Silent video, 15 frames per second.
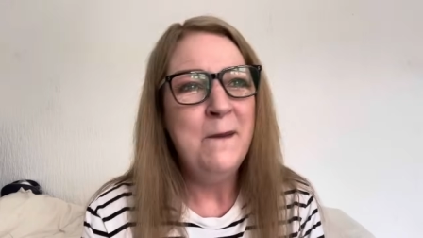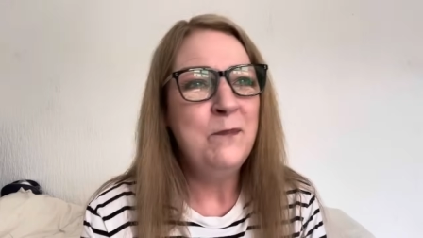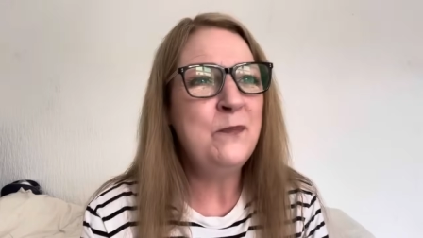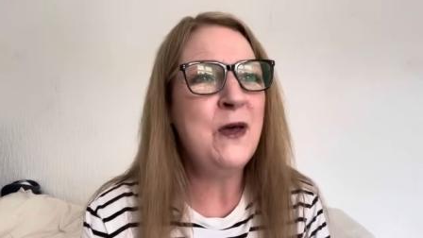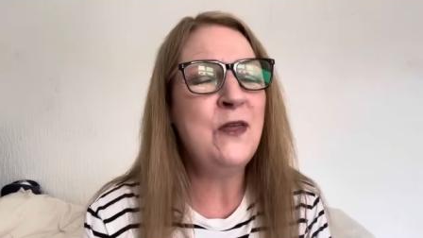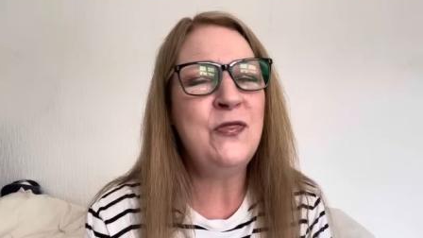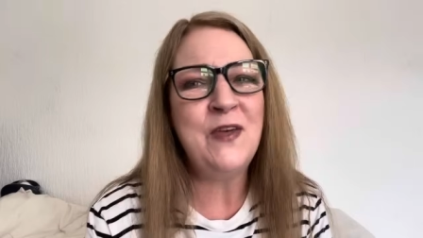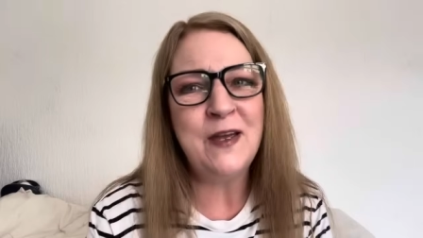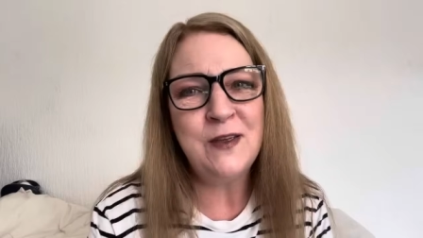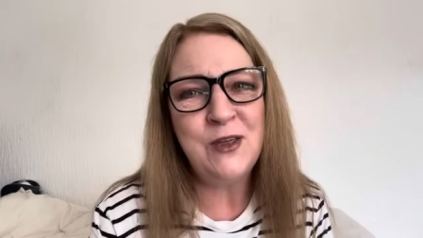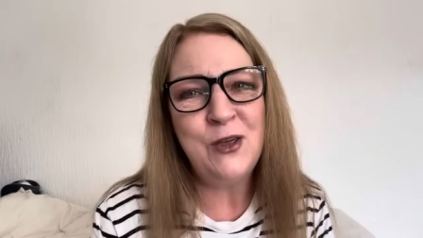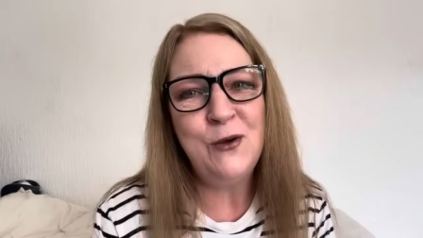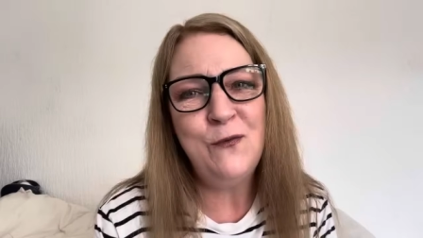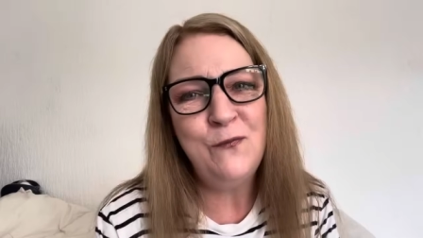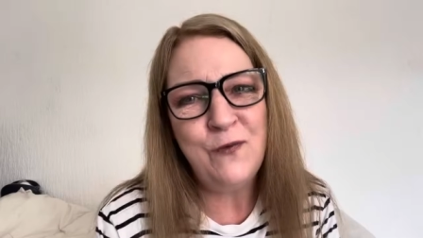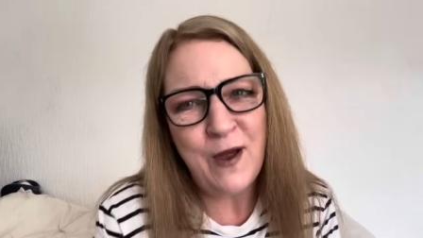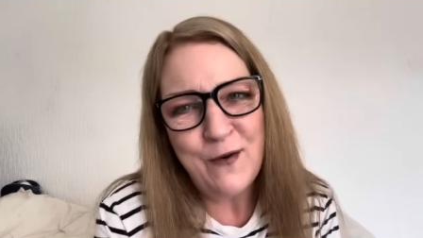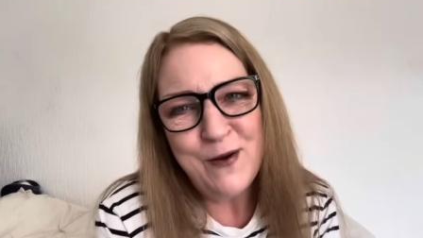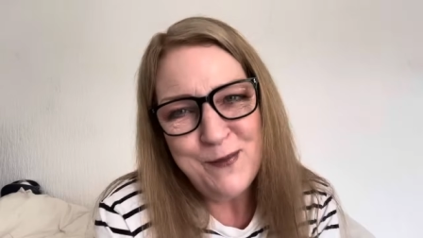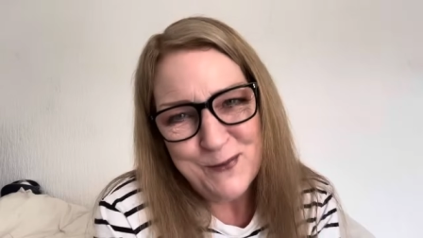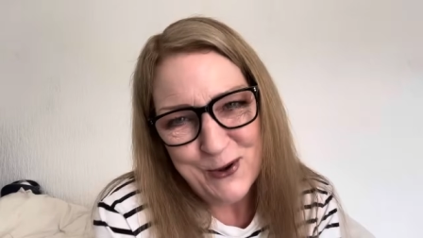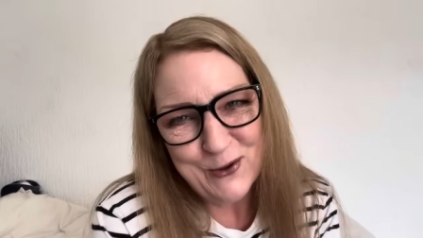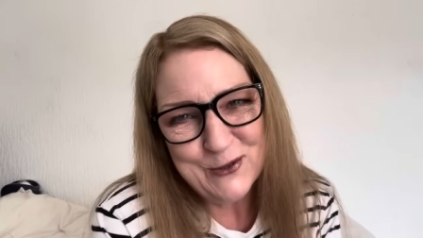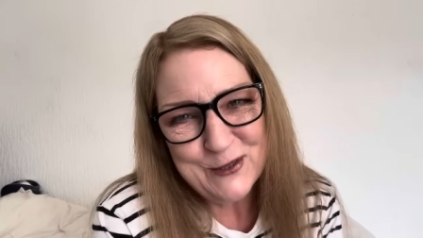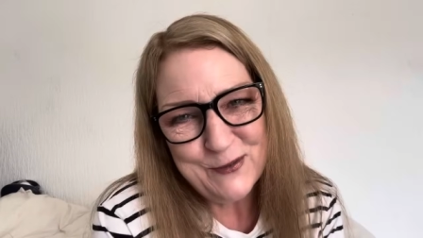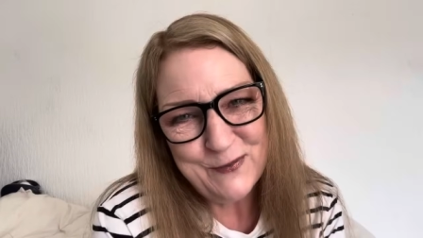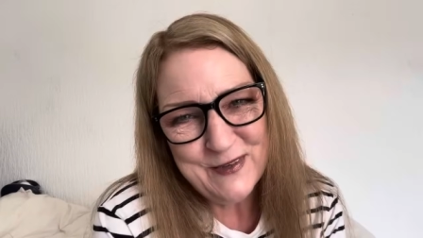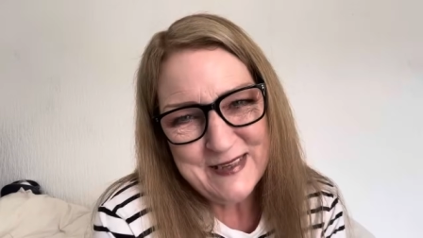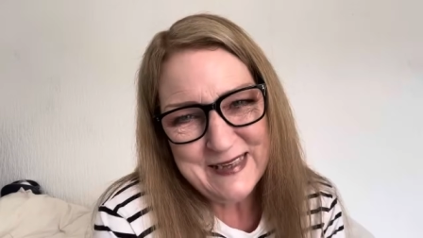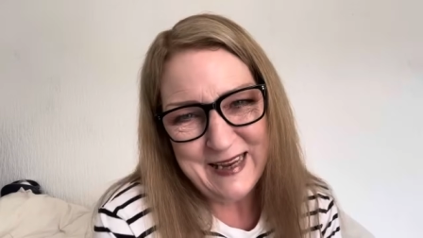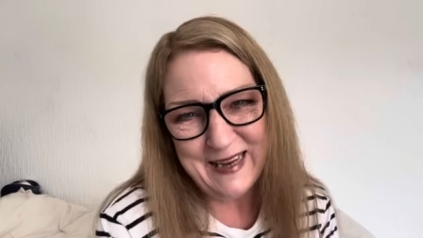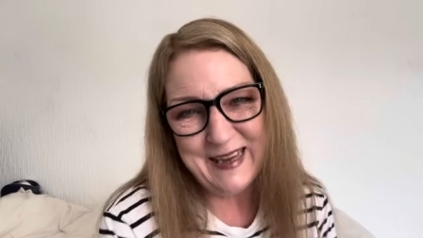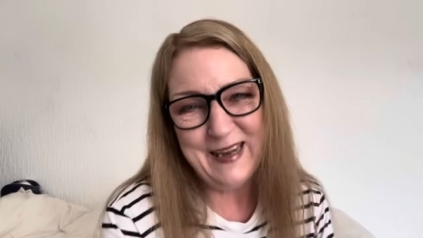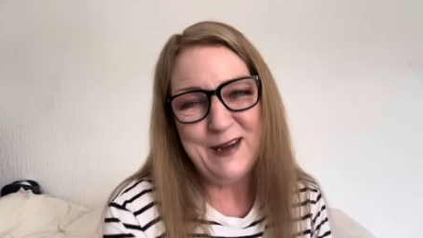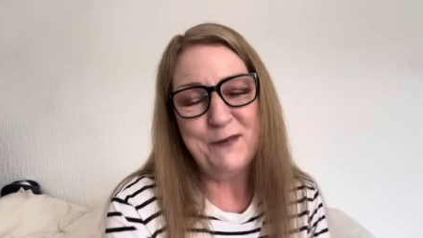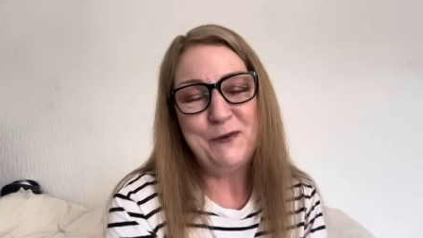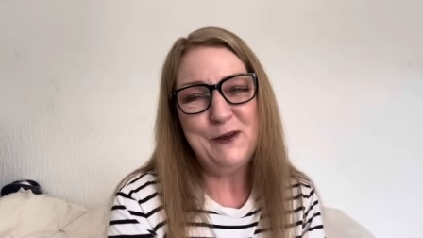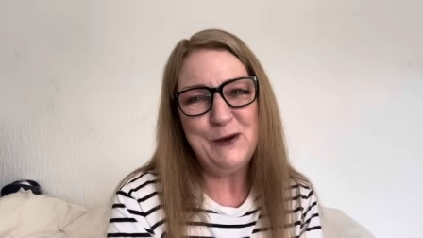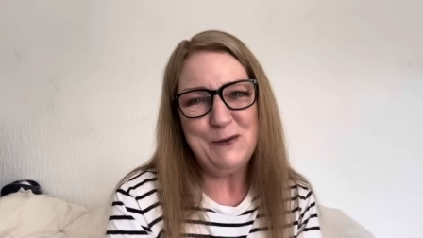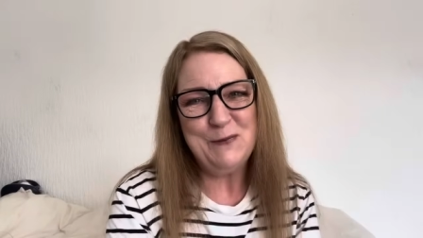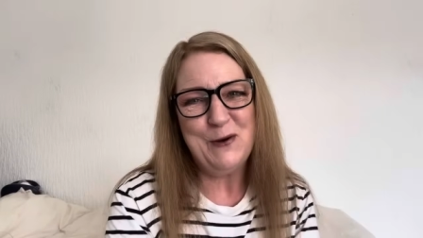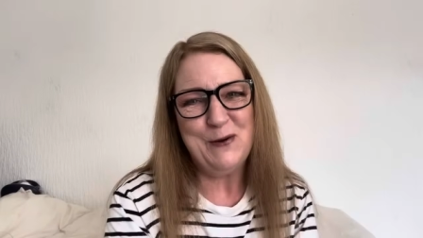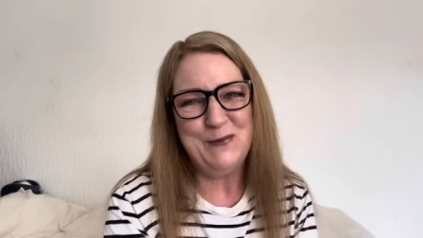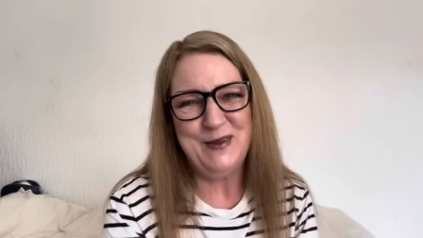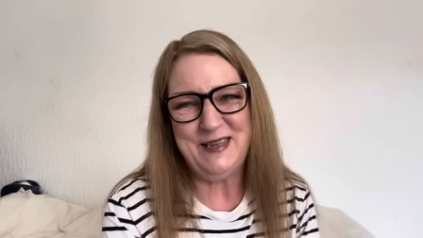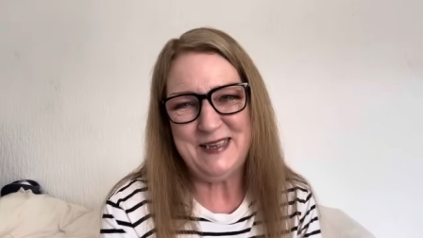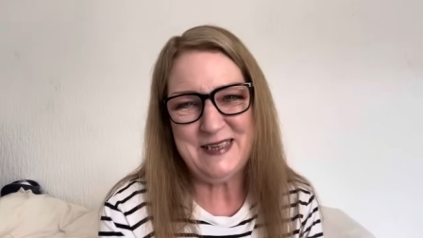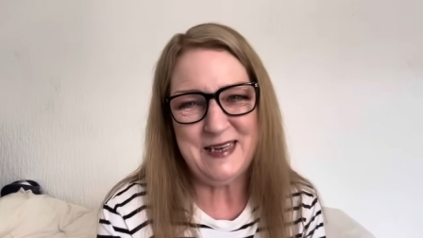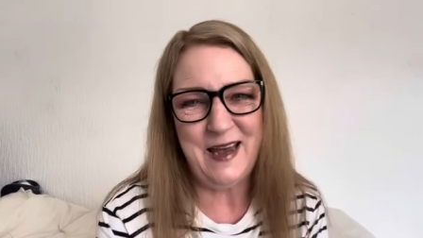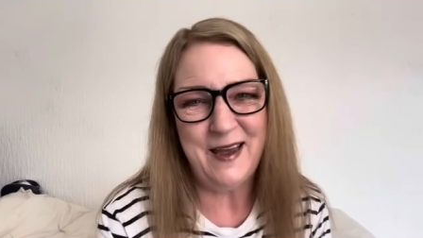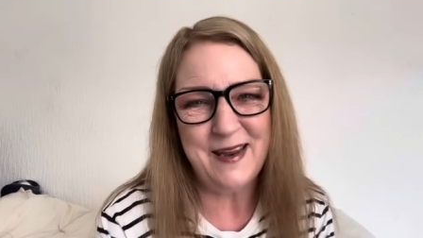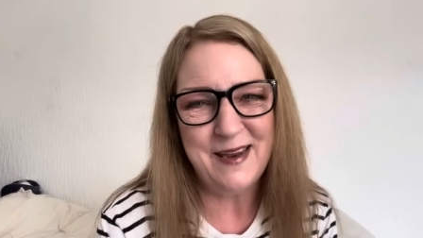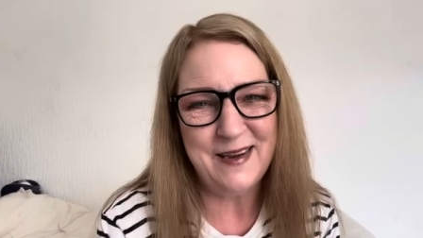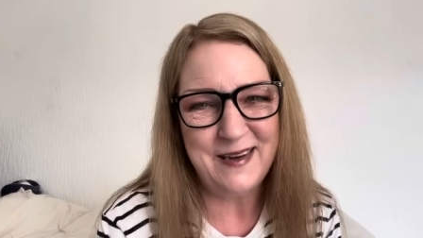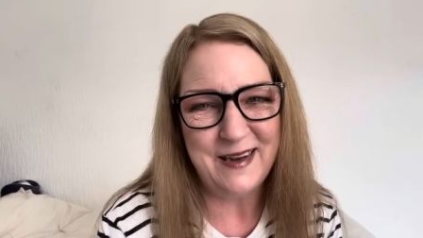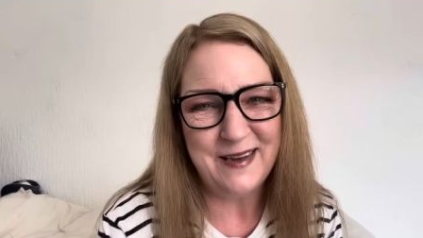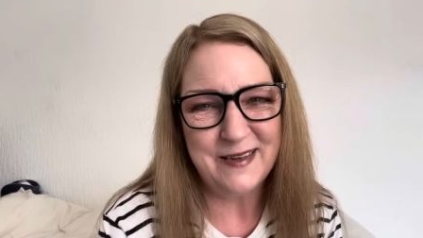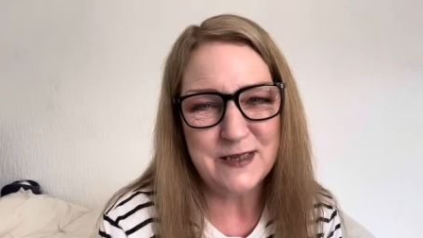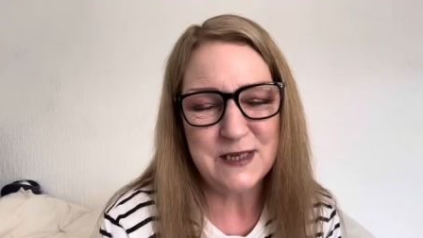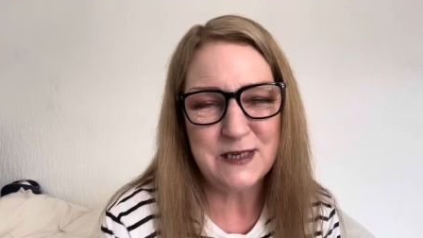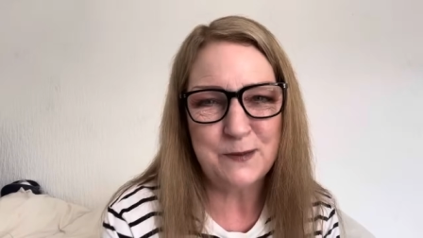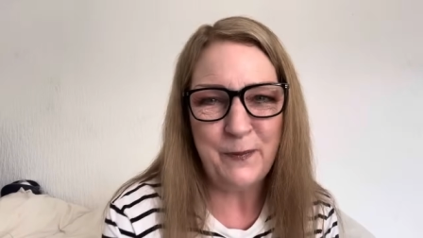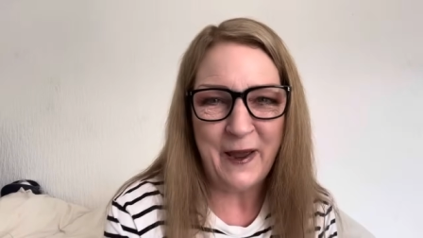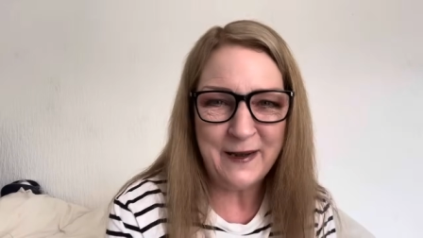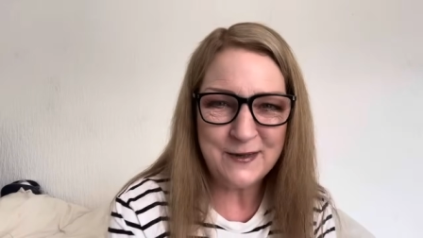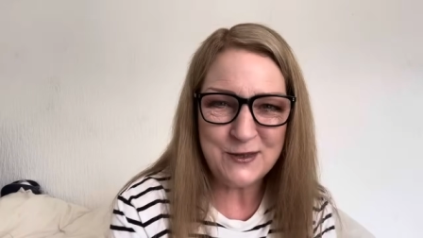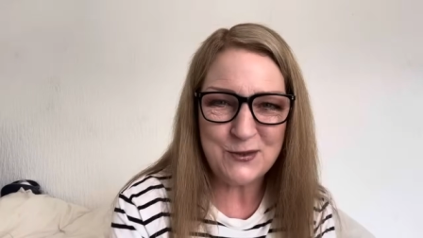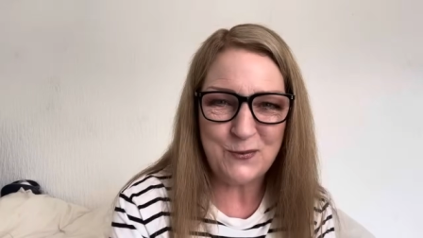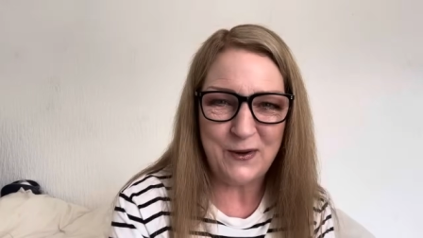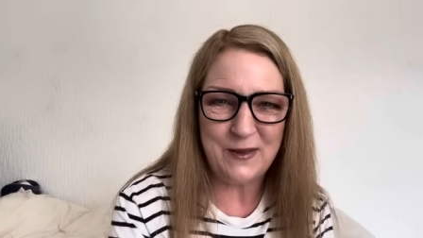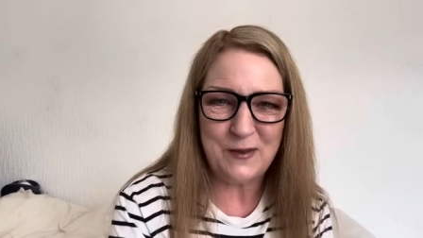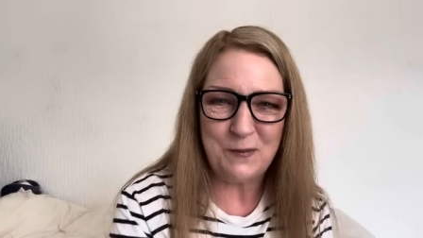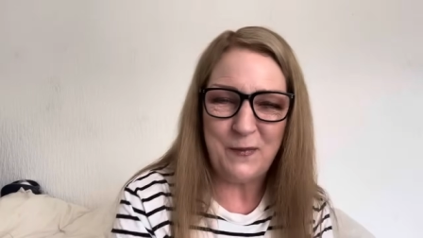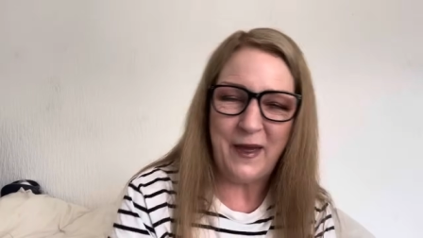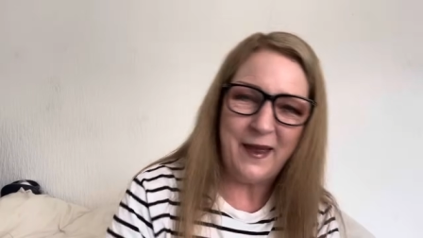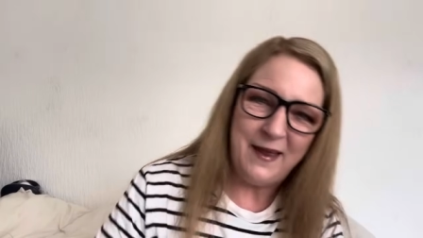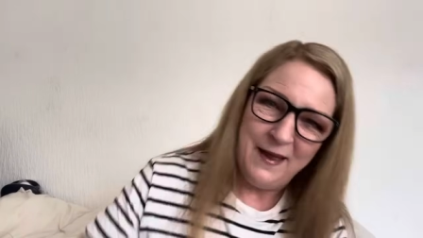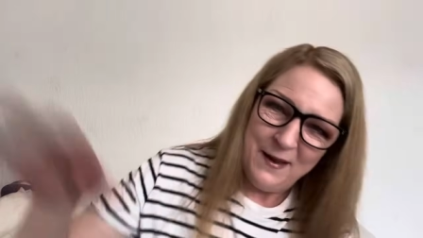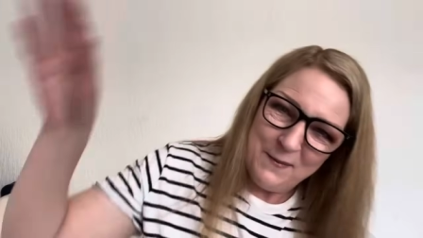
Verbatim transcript: But thank you very much for taking a few moments out of your day to spend with me.